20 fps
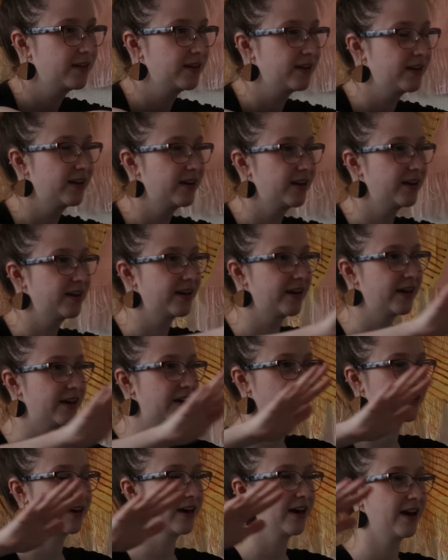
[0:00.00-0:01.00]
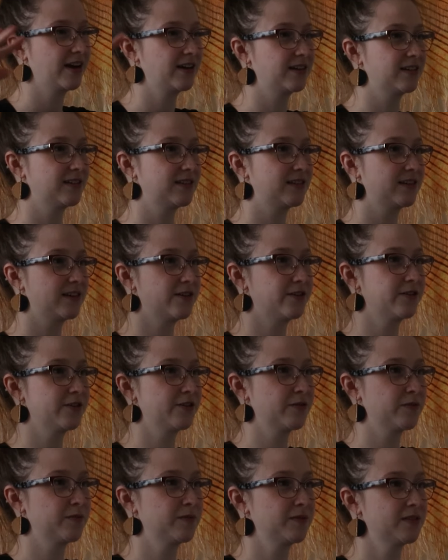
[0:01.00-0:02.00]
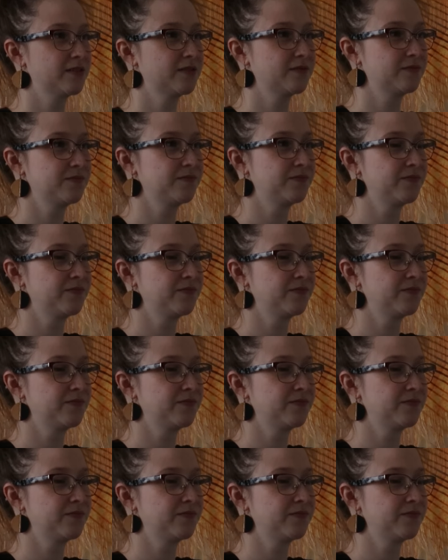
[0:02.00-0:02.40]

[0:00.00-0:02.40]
Inhale, cactus the arms.